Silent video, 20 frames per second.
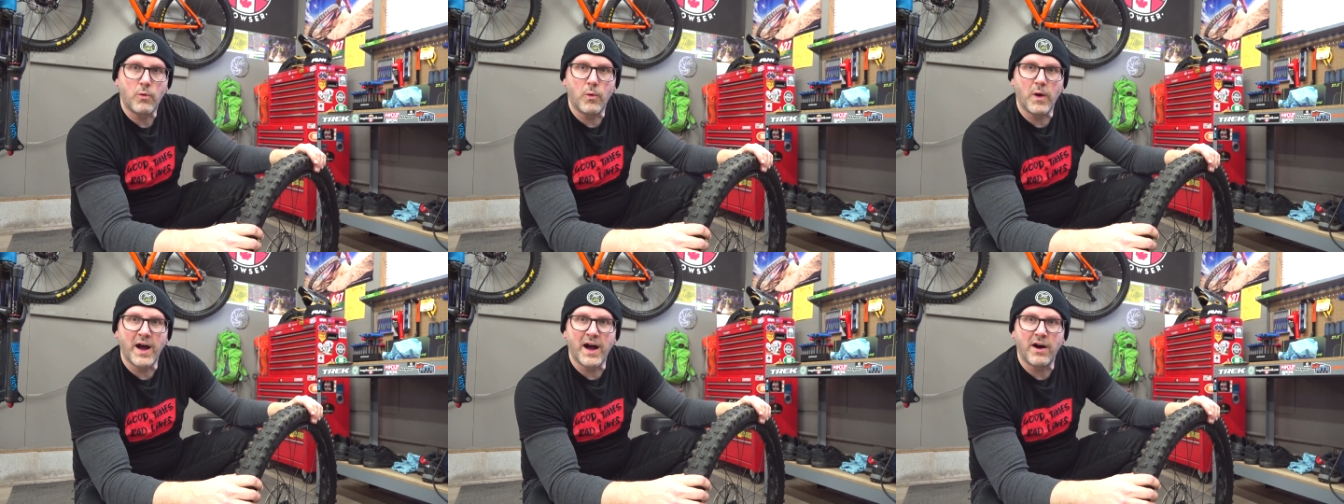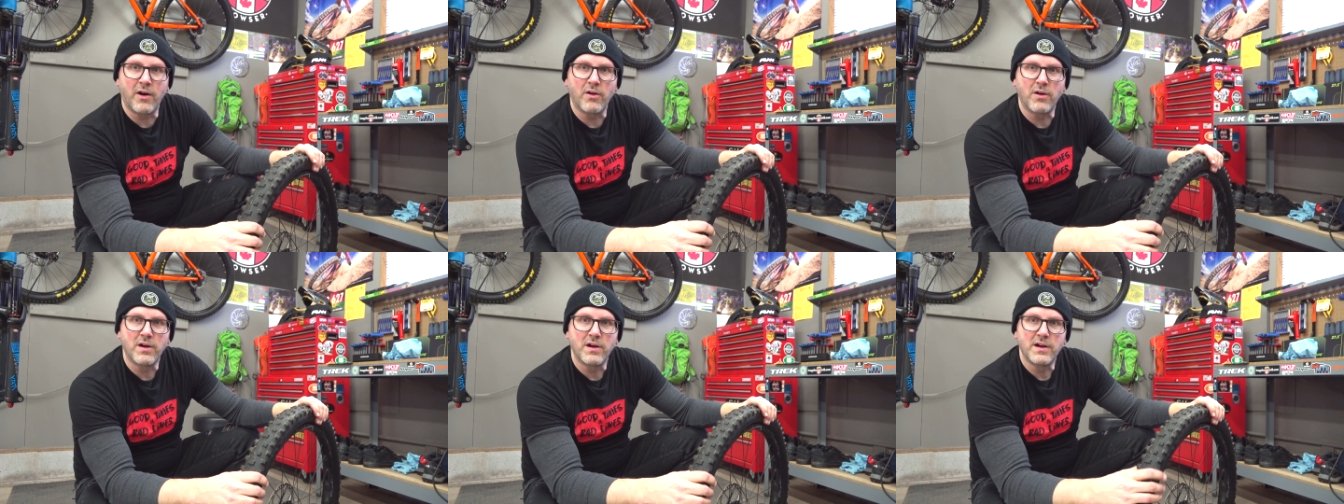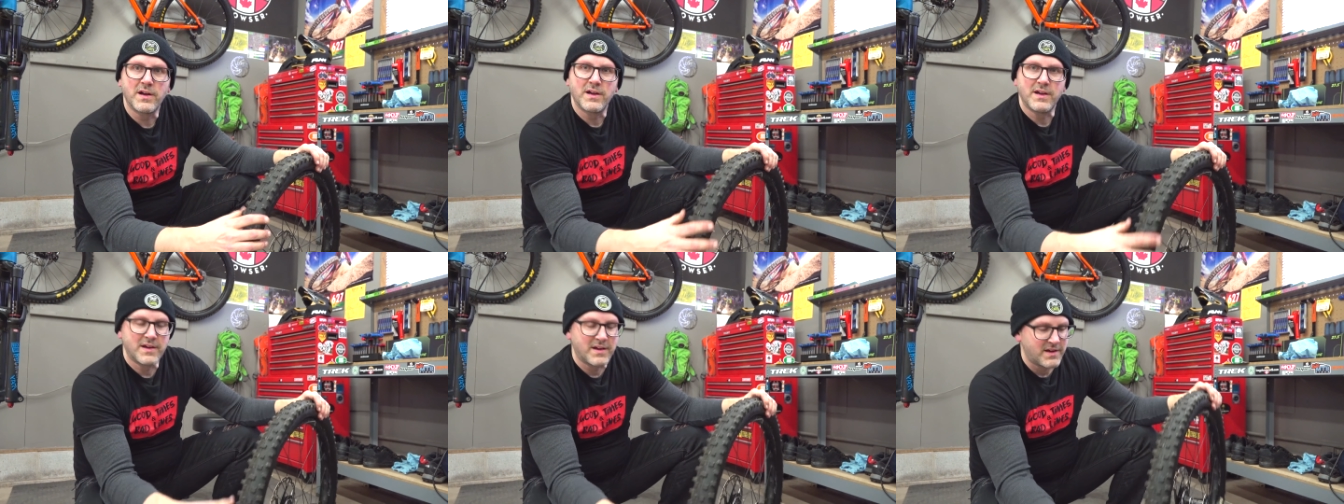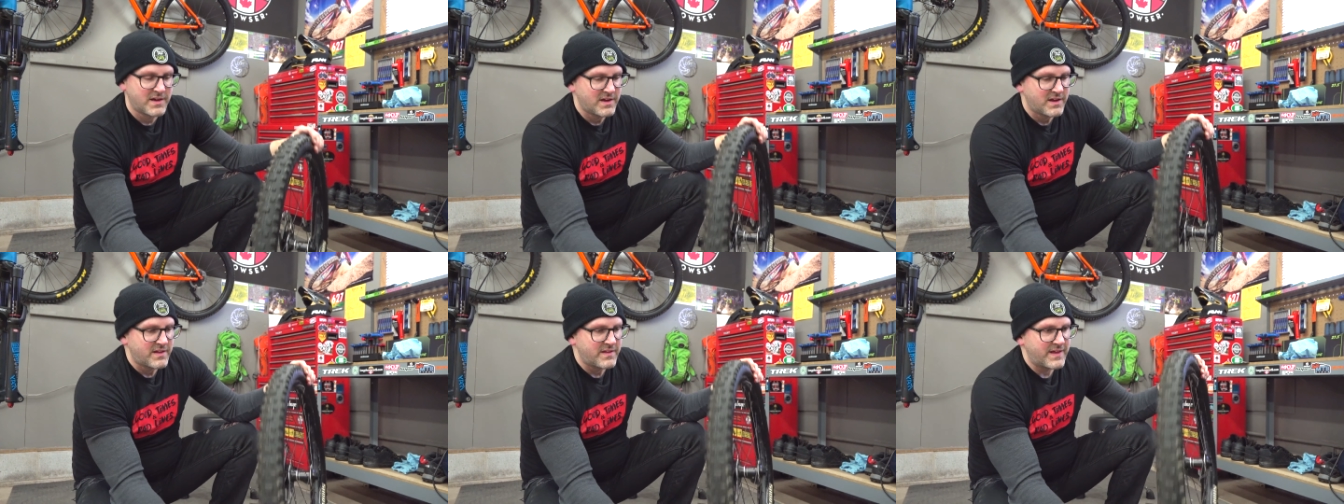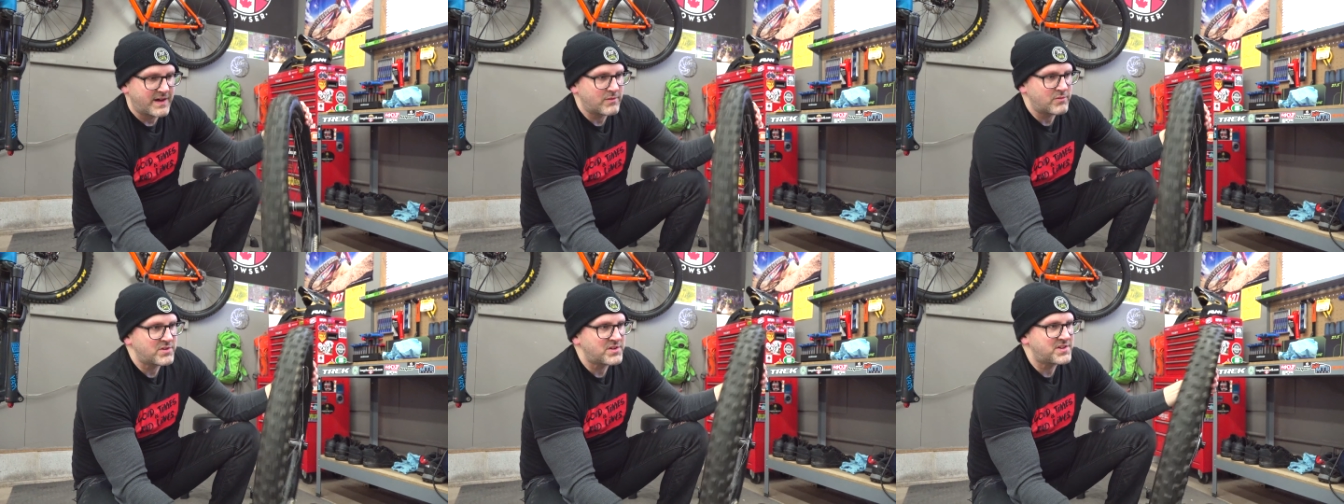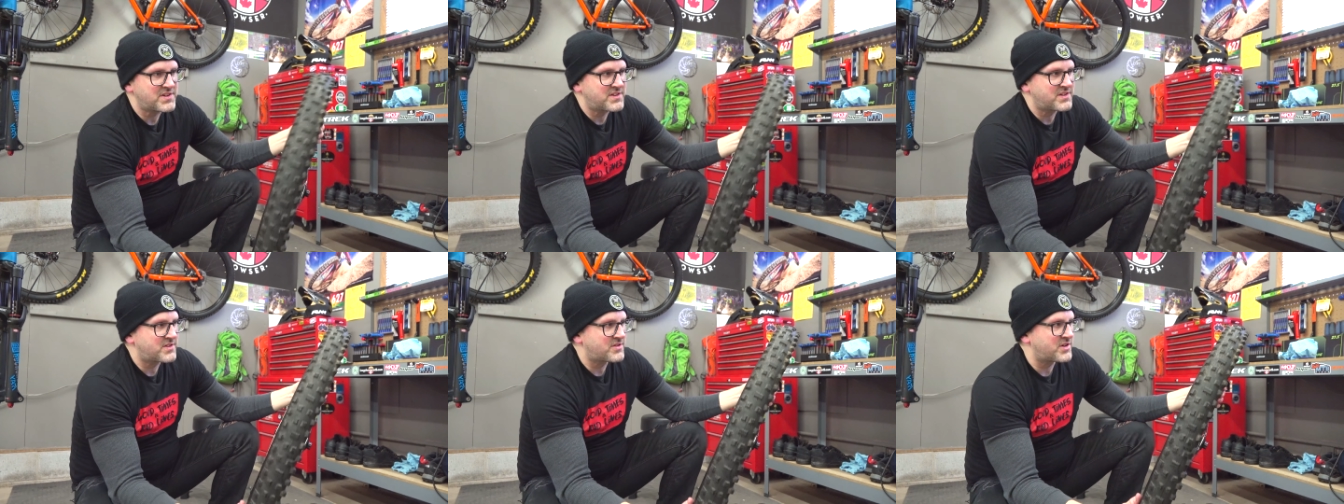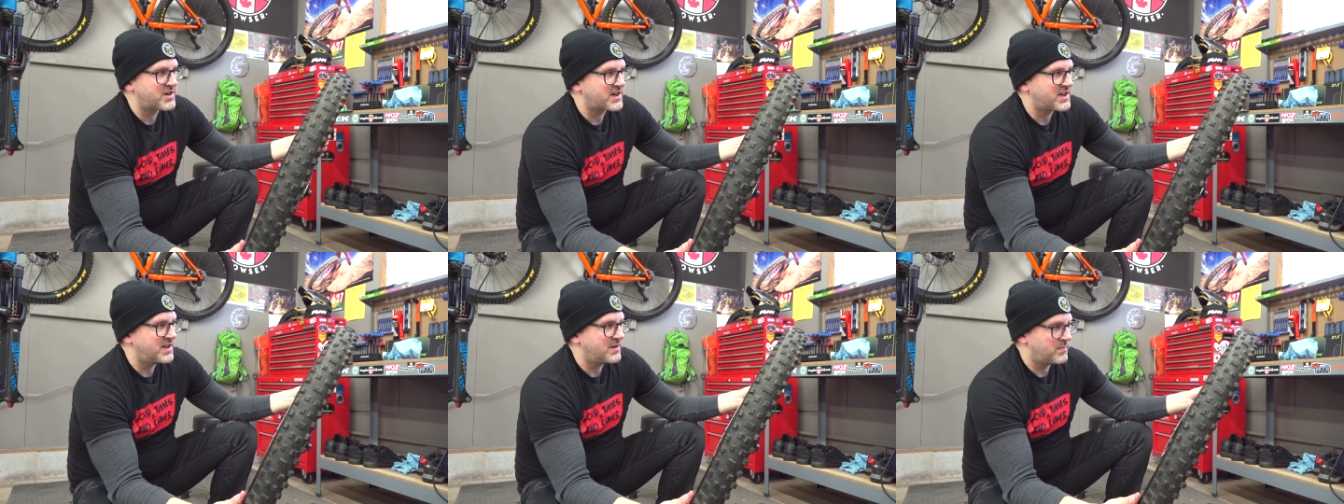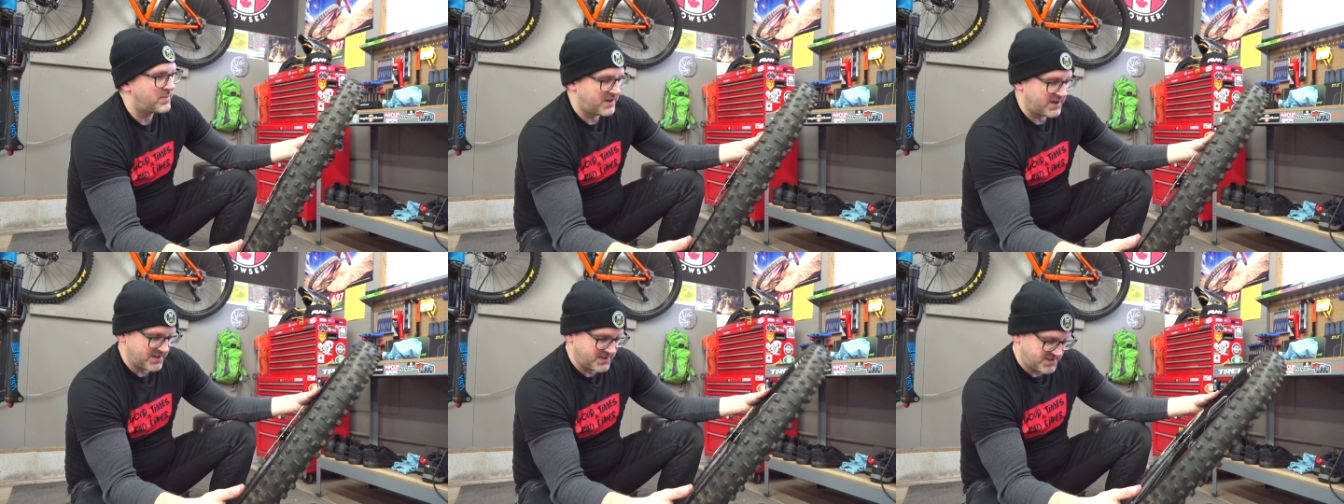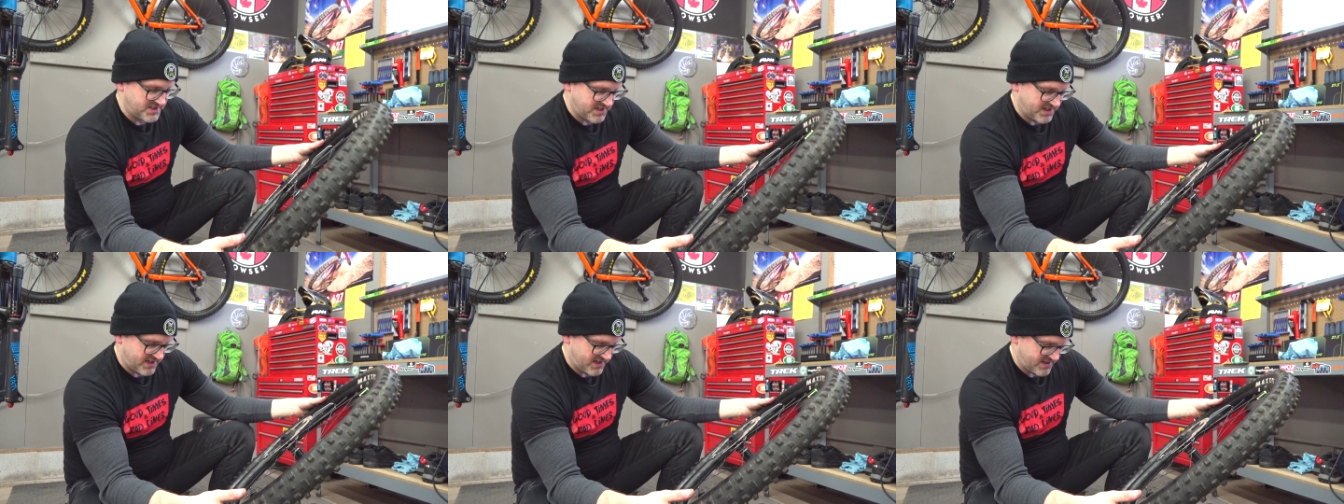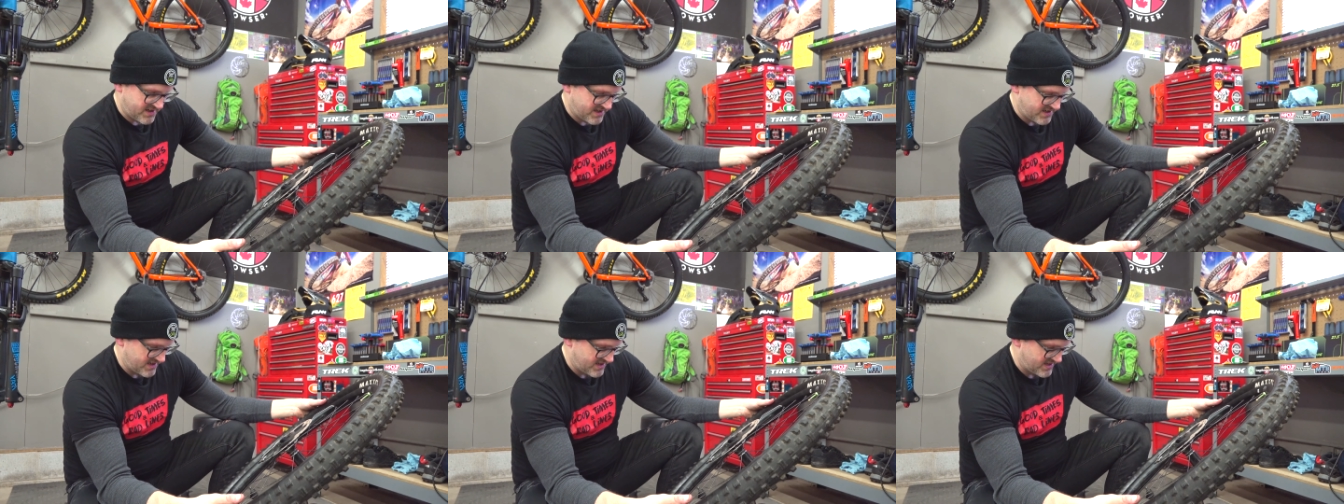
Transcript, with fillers: Wow. That was tricky, but uh,